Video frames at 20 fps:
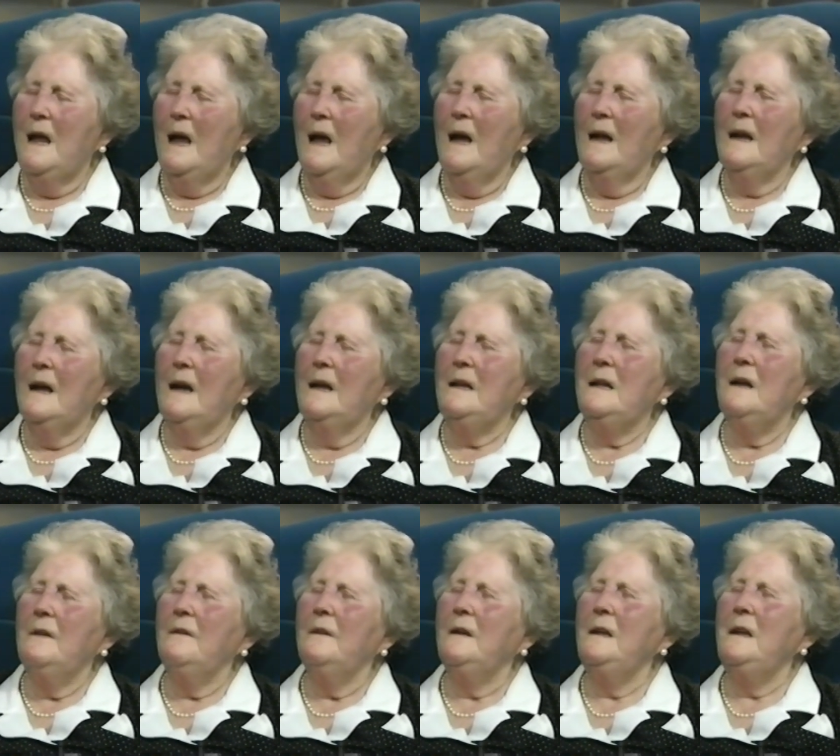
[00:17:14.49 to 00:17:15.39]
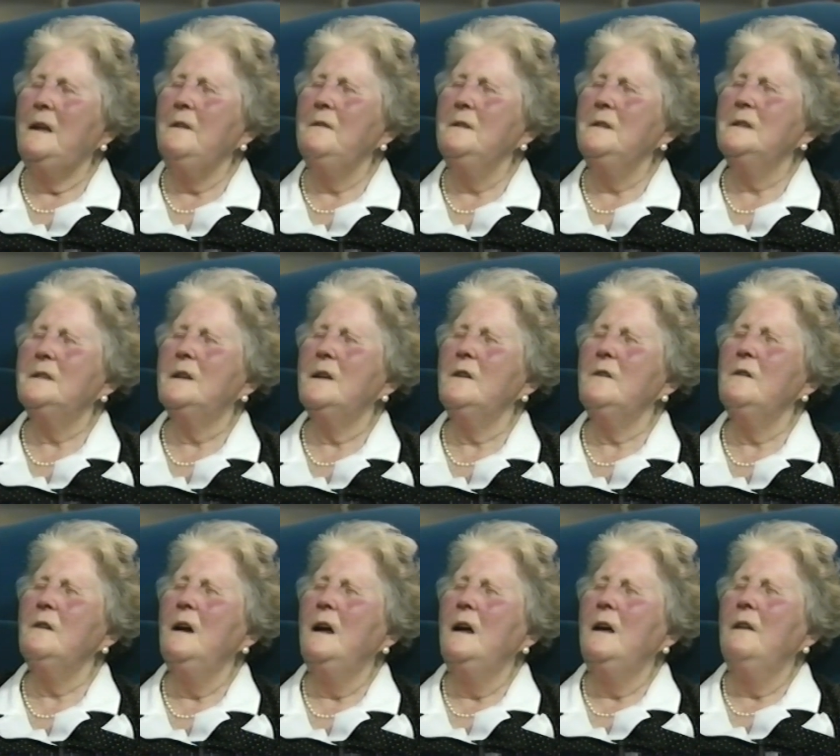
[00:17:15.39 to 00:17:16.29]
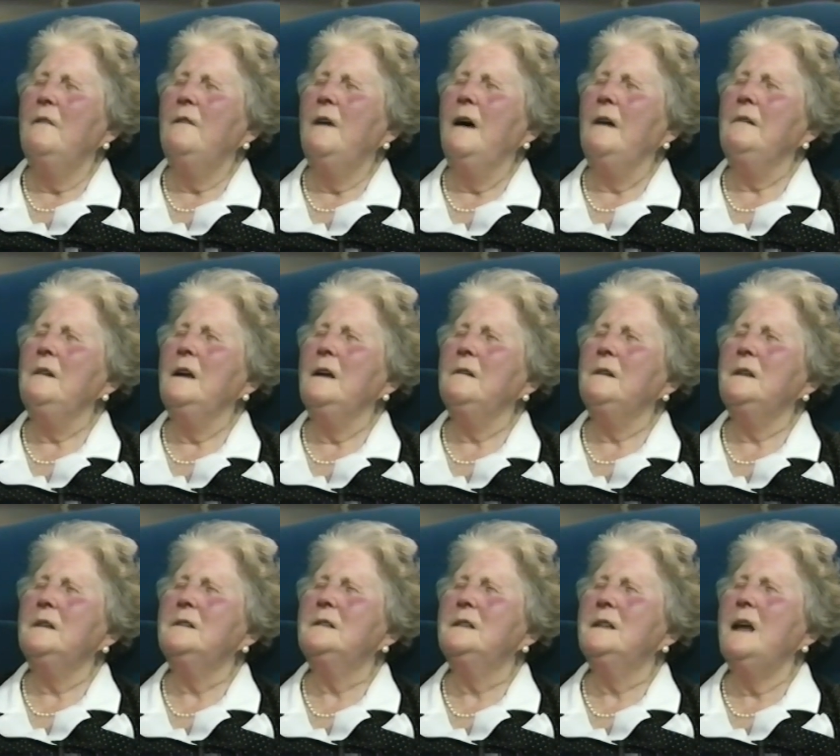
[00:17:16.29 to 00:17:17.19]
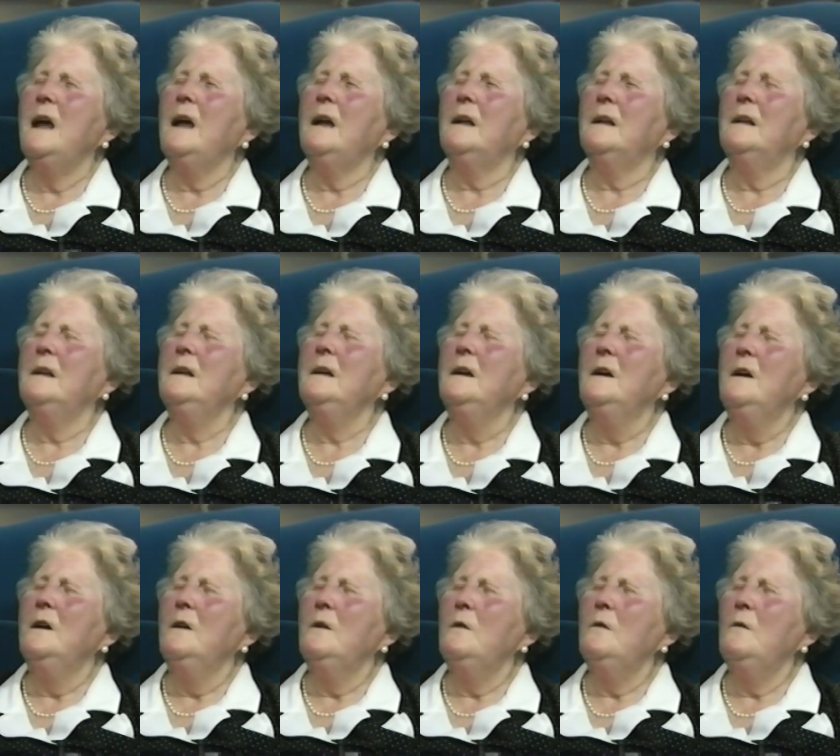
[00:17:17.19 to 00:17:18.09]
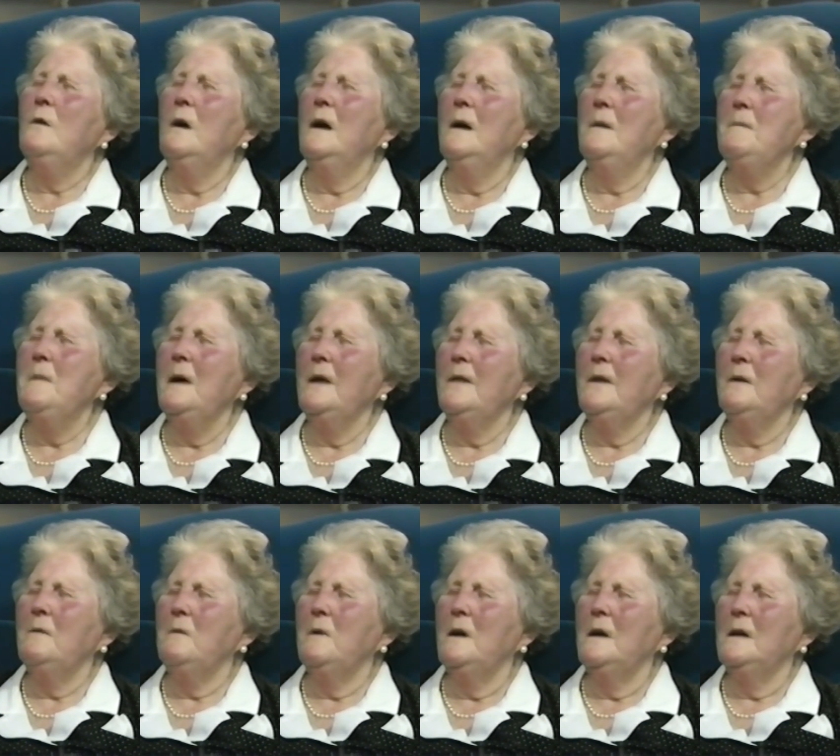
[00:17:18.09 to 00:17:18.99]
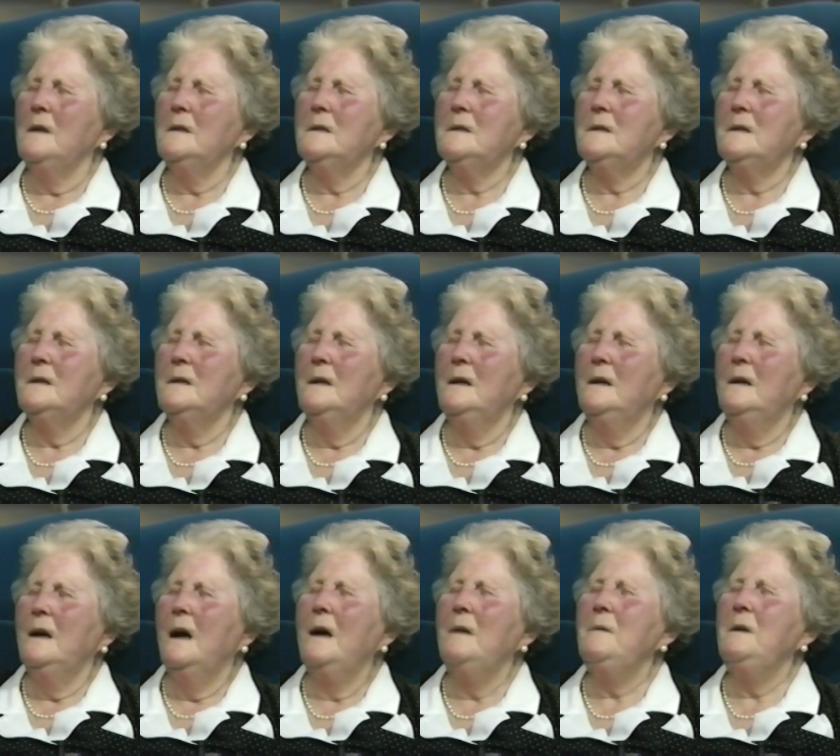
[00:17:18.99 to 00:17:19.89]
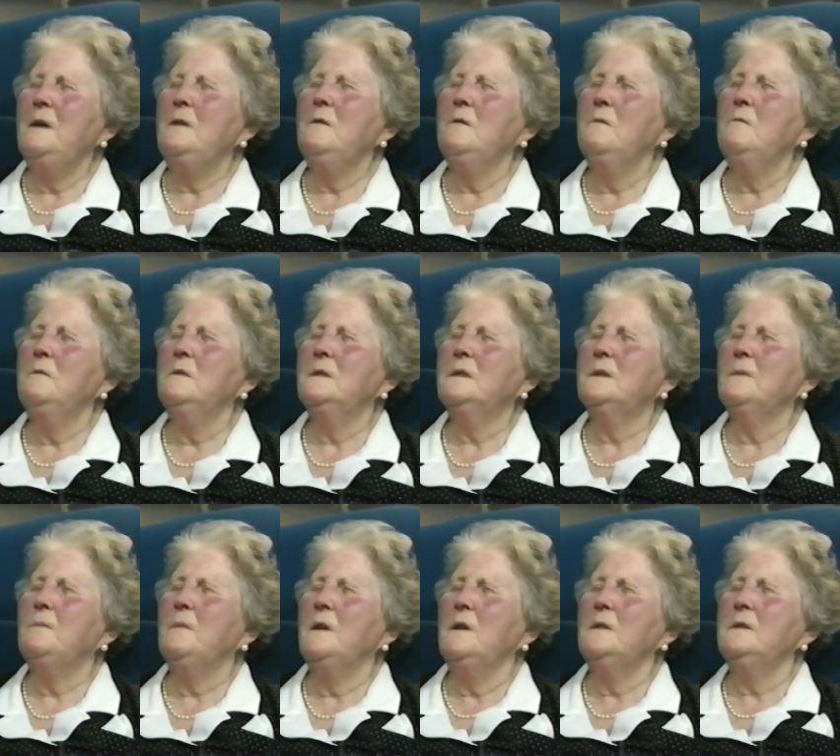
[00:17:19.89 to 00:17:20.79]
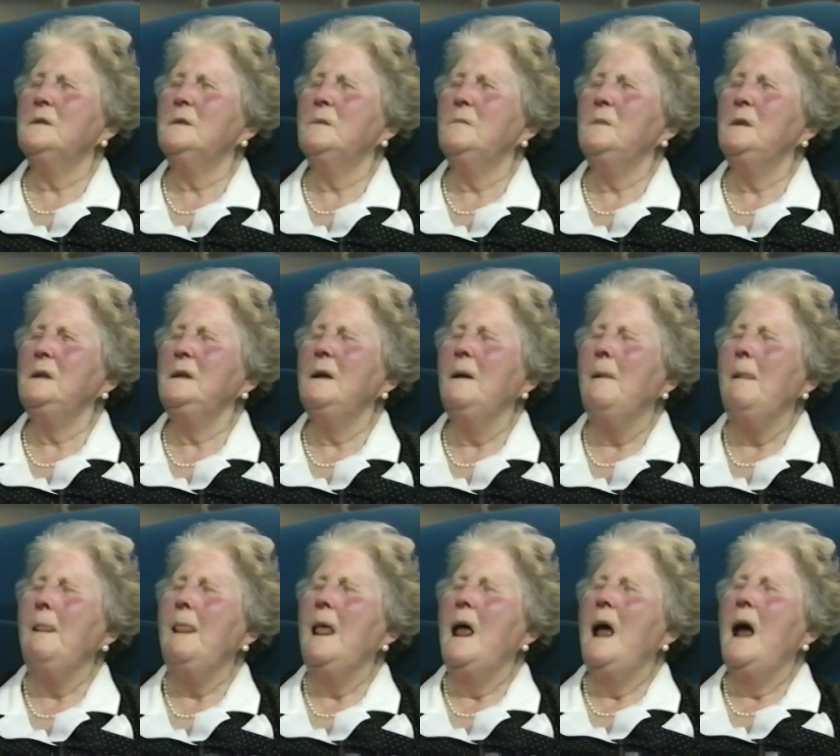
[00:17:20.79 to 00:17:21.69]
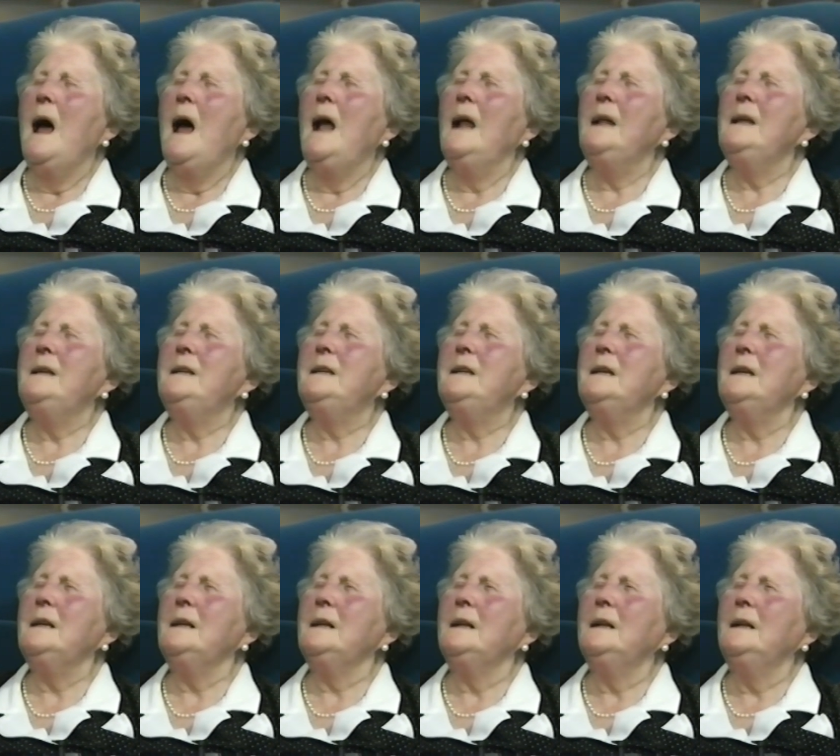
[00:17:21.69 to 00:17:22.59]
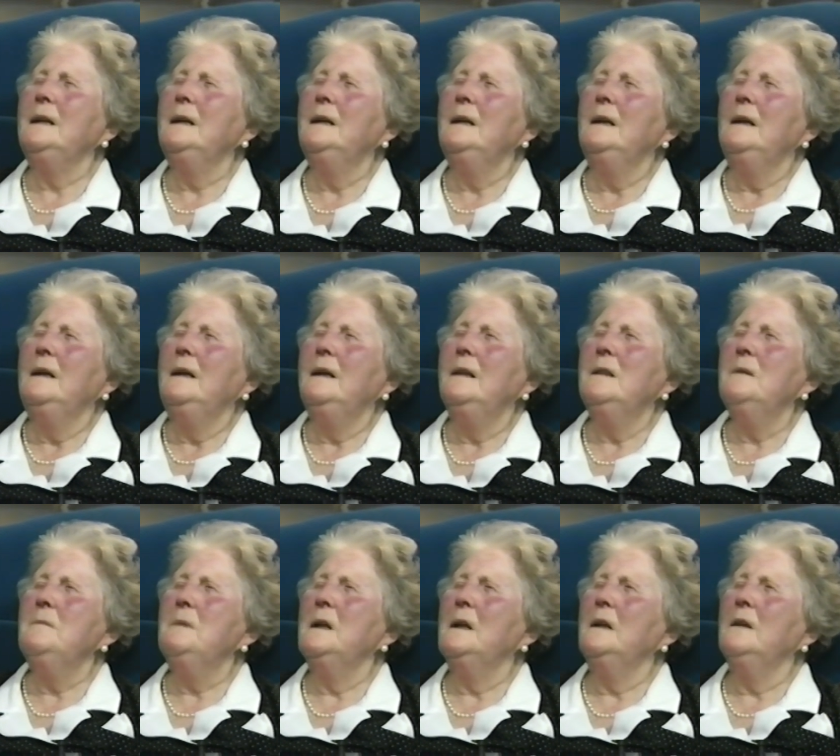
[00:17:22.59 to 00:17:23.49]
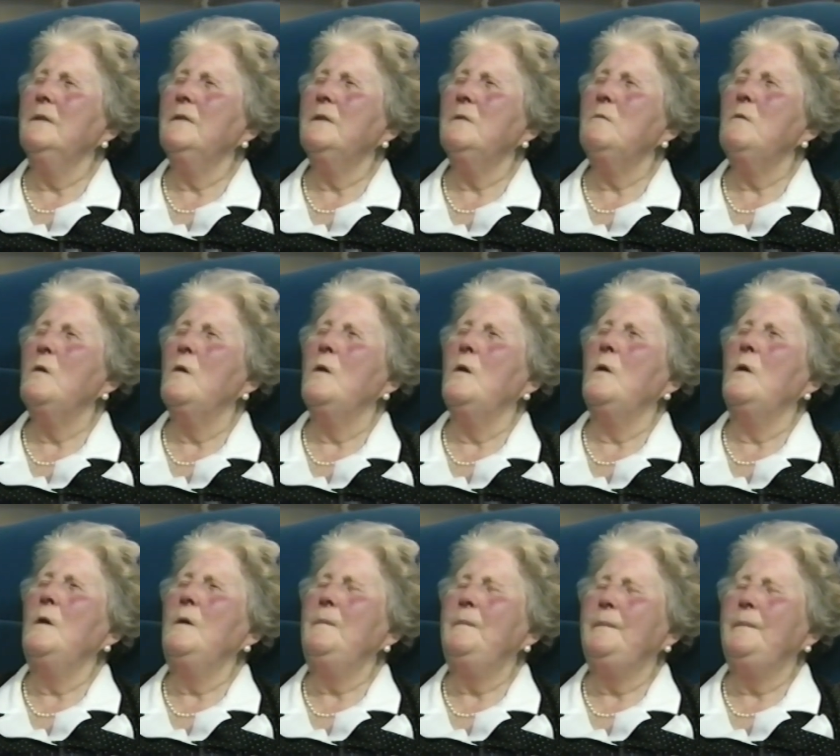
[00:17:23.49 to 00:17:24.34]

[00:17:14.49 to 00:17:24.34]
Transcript: And I never even so found out exactly who her mother was, I mean who was supposed to be, until in the middle of the war,